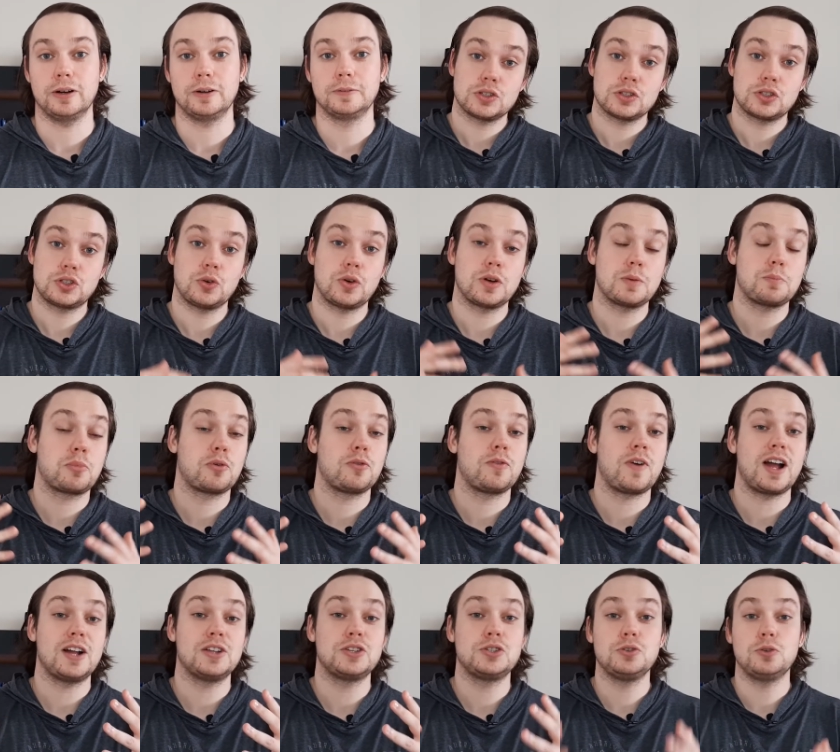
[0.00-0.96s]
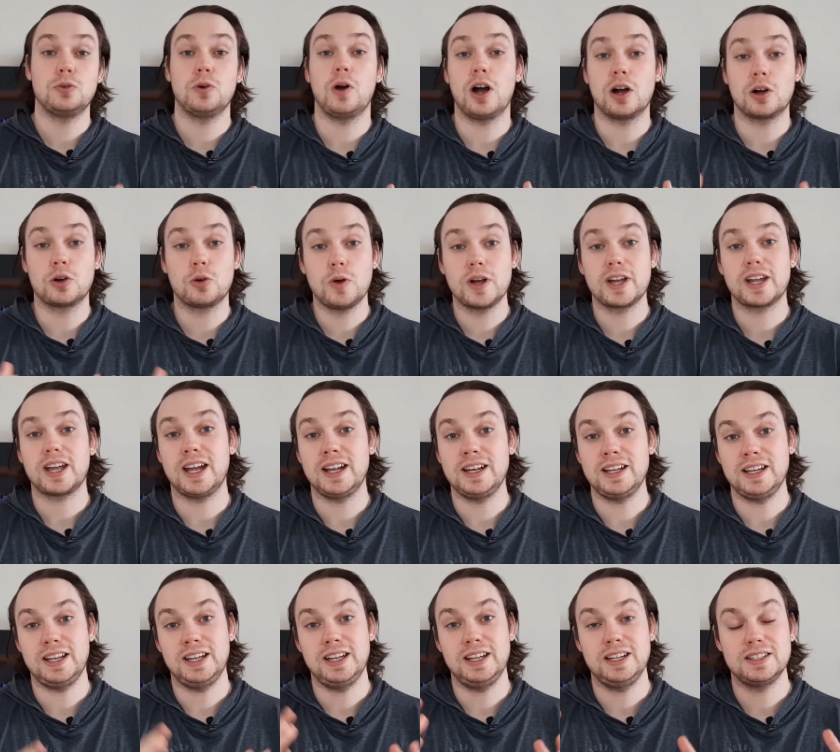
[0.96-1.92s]
So it provides you a quick and
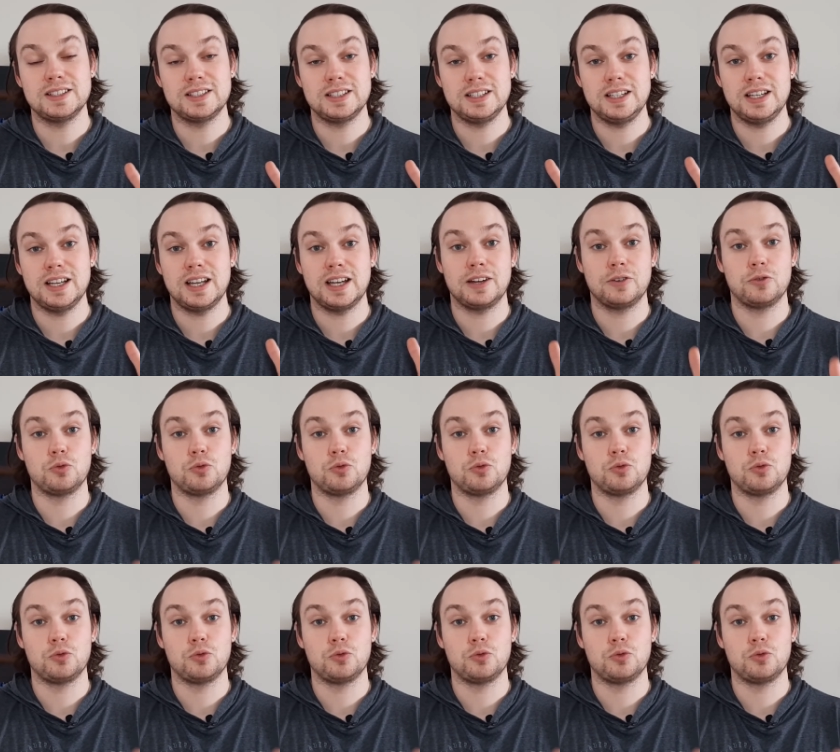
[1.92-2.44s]
easy,